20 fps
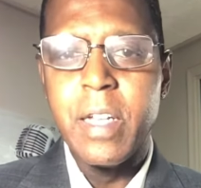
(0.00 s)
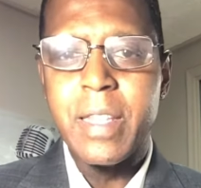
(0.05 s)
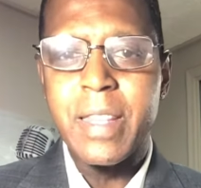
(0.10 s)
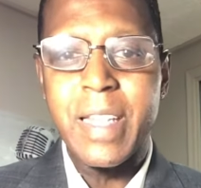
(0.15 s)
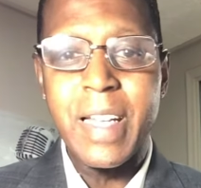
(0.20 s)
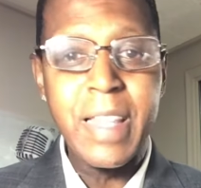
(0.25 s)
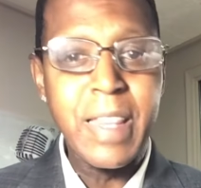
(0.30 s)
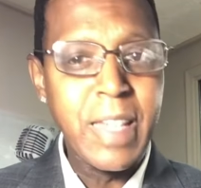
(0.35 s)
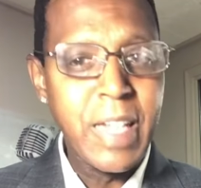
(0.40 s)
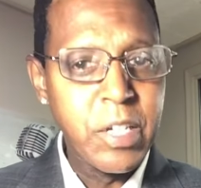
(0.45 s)
the
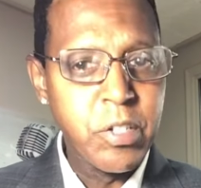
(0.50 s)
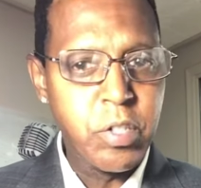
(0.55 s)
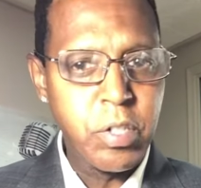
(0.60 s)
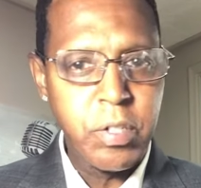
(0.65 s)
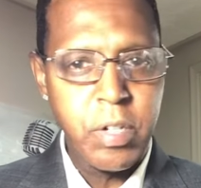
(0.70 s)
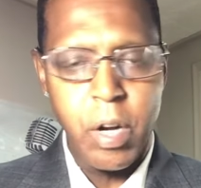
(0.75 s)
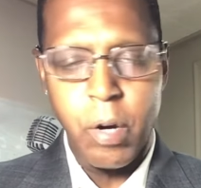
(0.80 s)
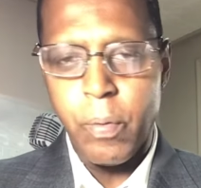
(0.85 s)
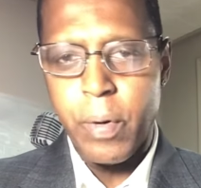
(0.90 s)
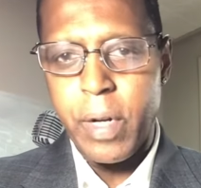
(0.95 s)

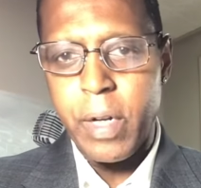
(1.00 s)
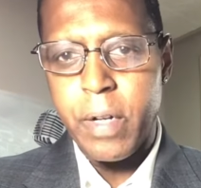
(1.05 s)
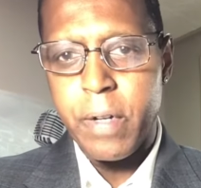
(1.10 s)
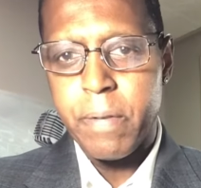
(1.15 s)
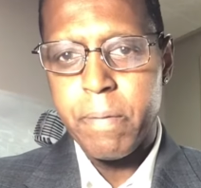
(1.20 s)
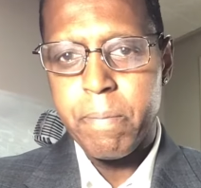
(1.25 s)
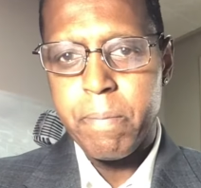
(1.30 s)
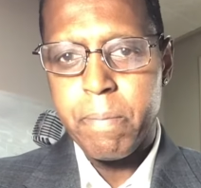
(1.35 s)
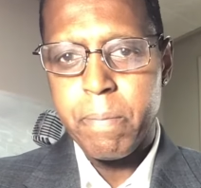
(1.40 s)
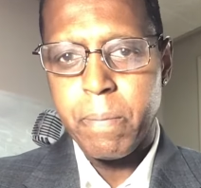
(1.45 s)
legendary,
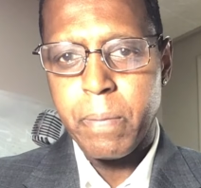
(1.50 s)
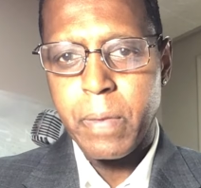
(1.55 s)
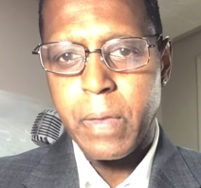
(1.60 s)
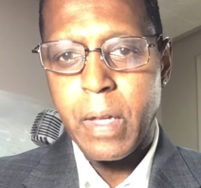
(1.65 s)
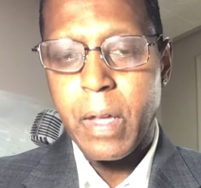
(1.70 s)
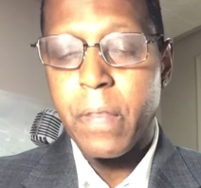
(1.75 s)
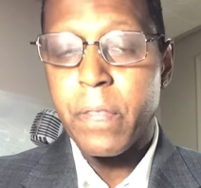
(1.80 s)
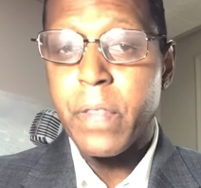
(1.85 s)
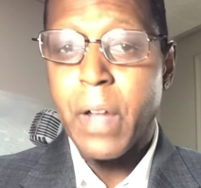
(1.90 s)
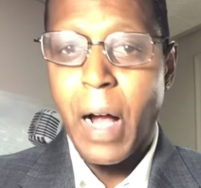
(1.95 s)

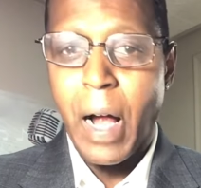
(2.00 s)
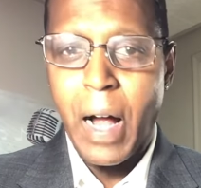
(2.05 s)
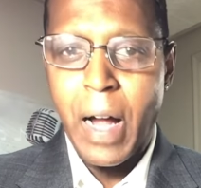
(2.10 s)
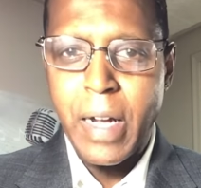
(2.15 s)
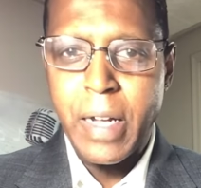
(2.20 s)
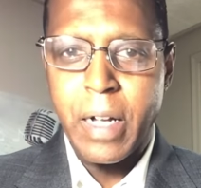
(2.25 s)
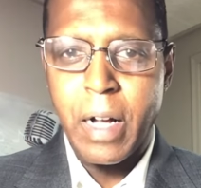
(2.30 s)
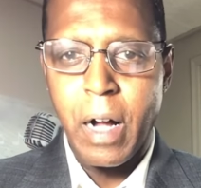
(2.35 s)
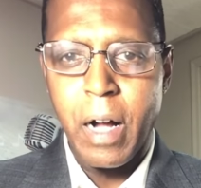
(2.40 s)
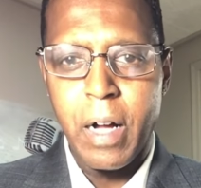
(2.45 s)
the
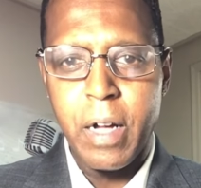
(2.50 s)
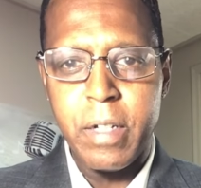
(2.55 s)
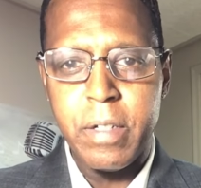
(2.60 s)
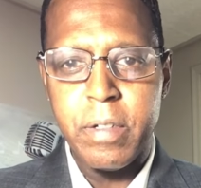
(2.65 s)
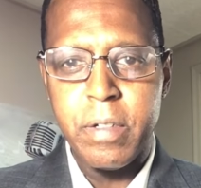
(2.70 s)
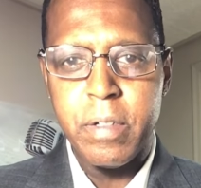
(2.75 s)
icon,